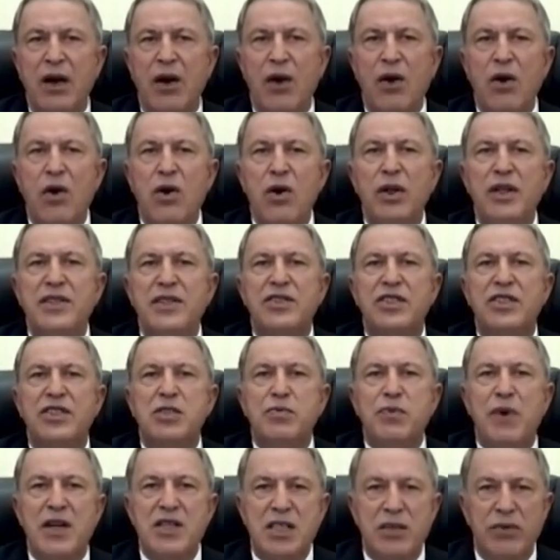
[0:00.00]
all its
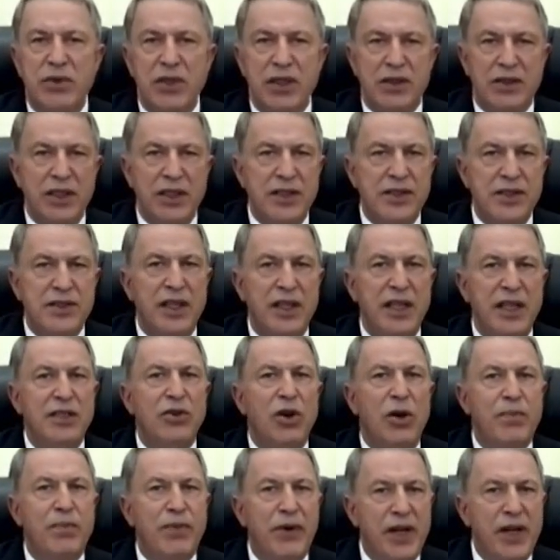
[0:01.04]
responsibilities in
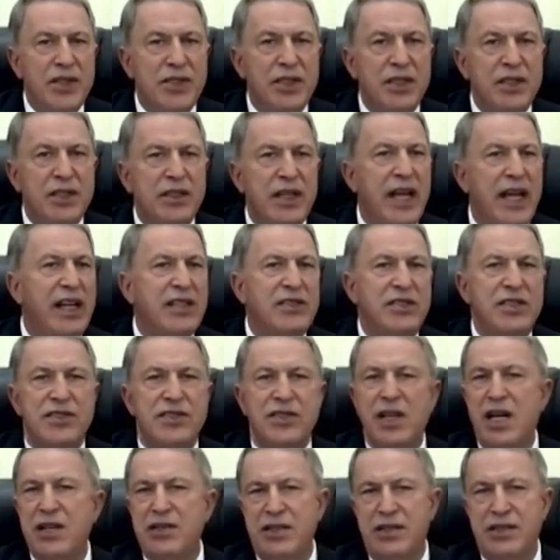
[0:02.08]
operation and
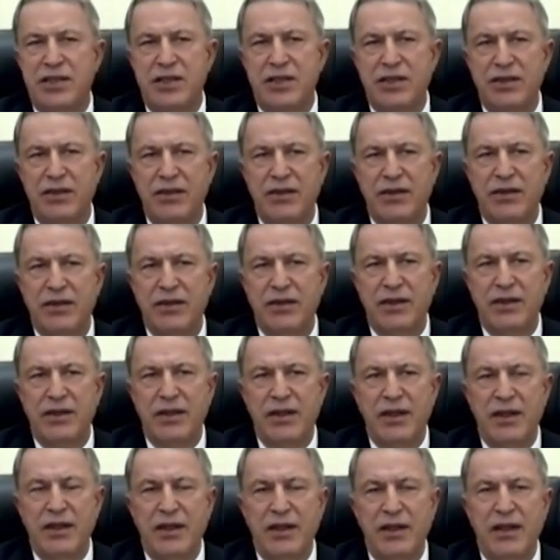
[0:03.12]
exercises,
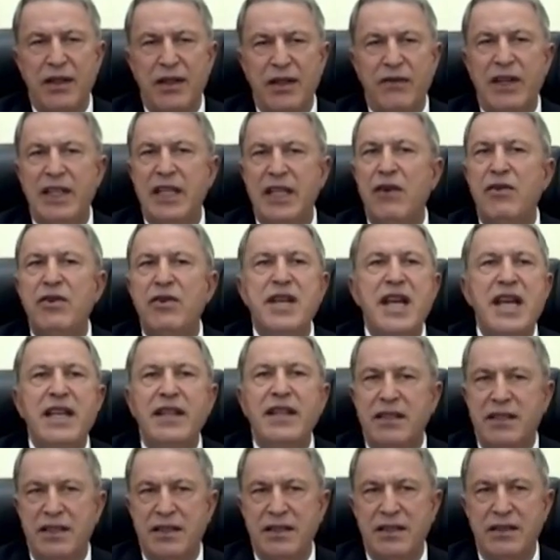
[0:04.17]
whatever
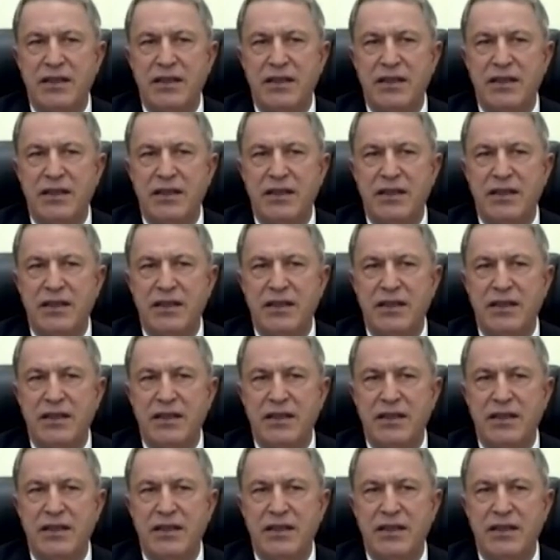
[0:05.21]
needed.